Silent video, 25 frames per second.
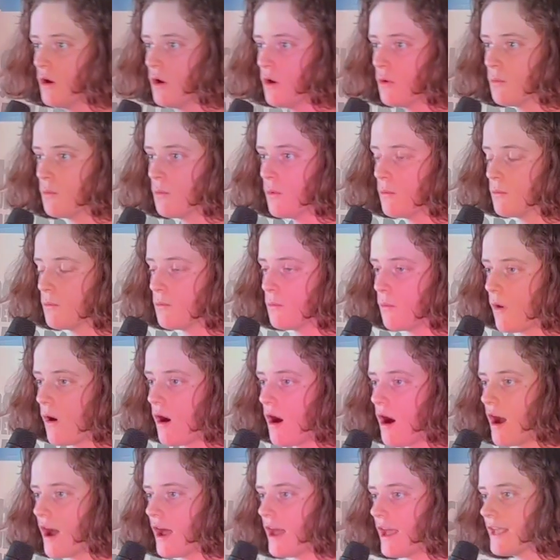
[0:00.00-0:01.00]

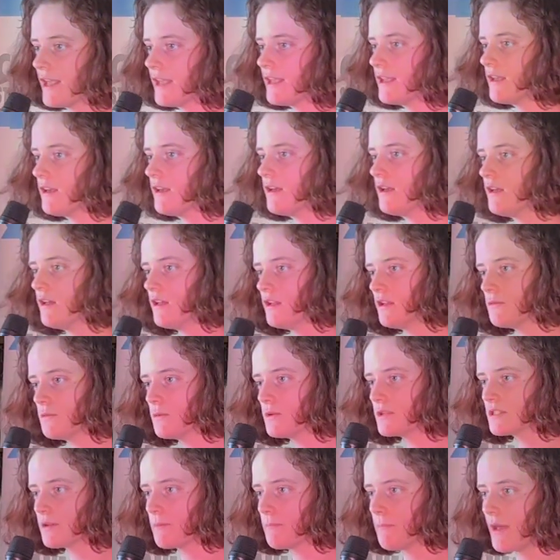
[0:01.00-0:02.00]
Why
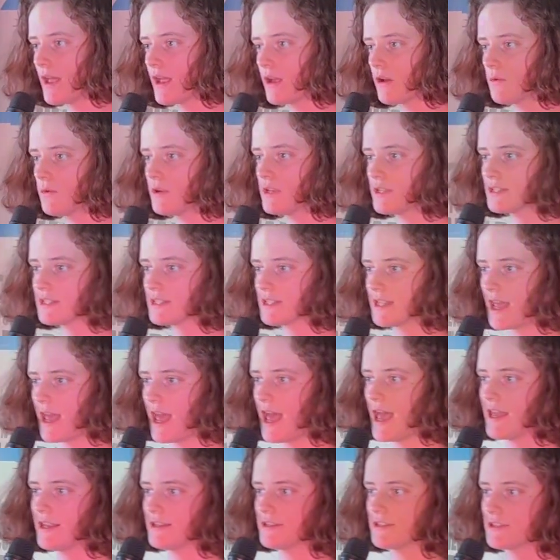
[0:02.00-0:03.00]
was a penguin's
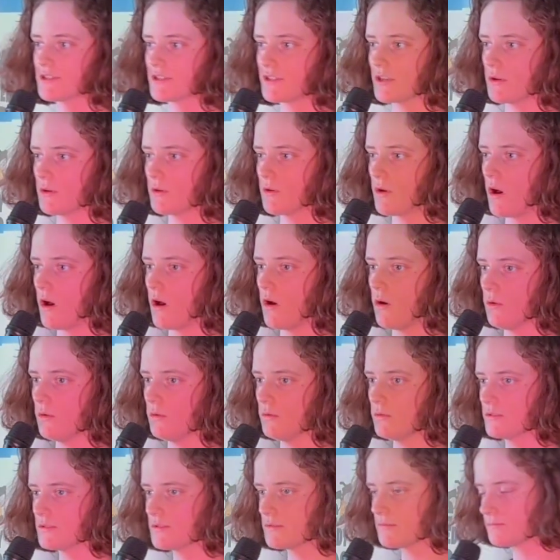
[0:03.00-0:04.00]
head so
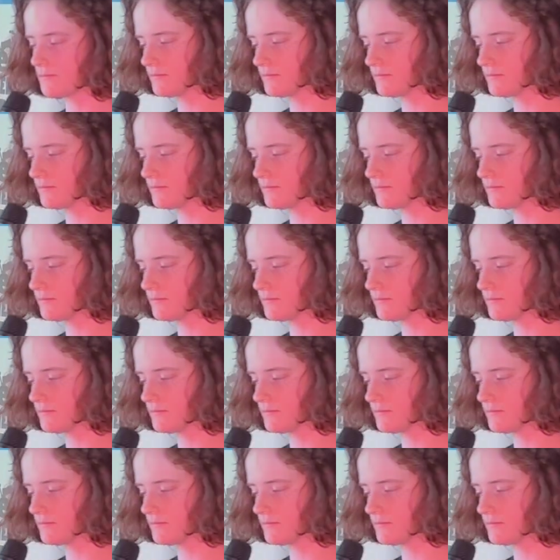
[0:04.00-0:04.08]
cold?